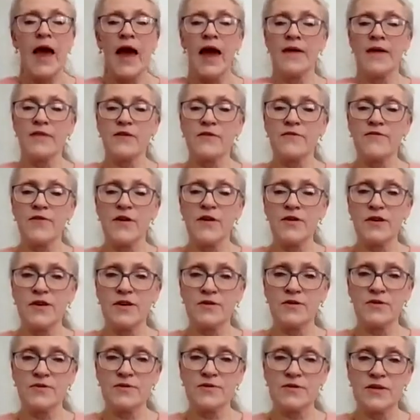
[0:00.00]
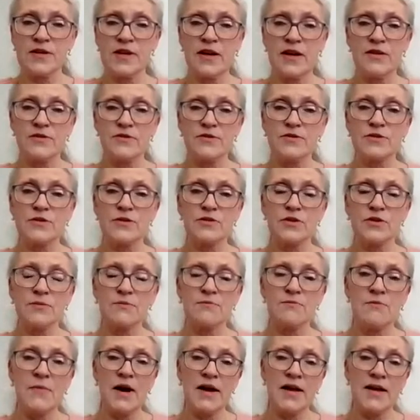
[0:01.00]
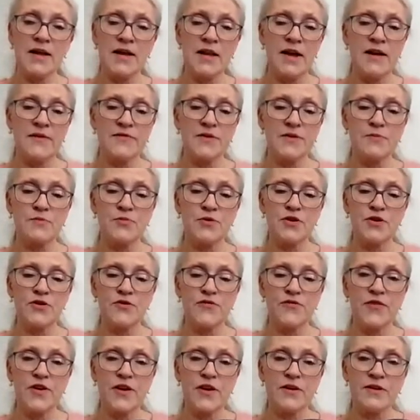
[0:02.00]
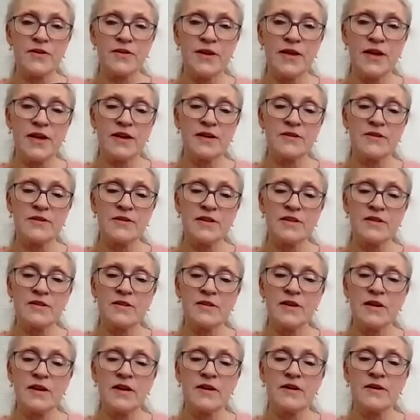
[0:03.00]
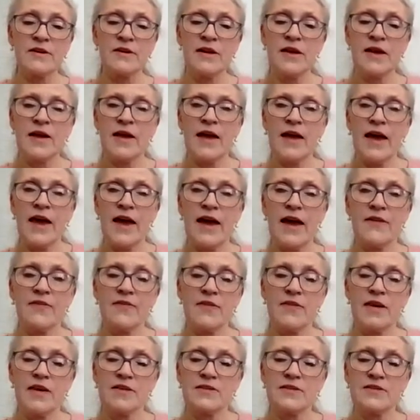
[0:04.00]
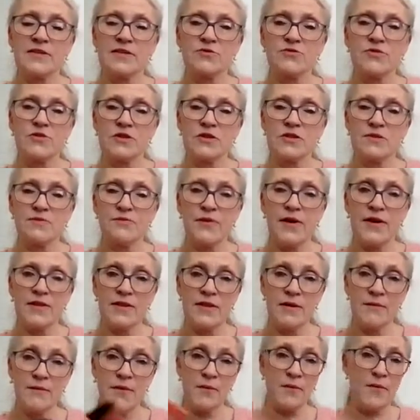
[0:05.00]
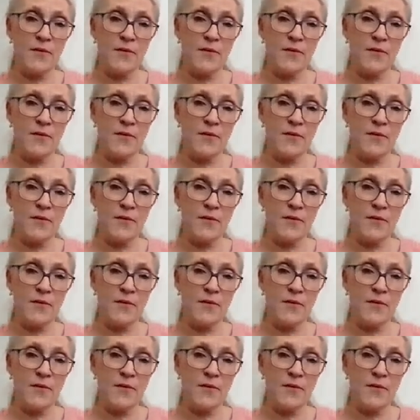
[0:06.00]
And they're very close together. So you might have to put your fingernail in there and then sort of spread them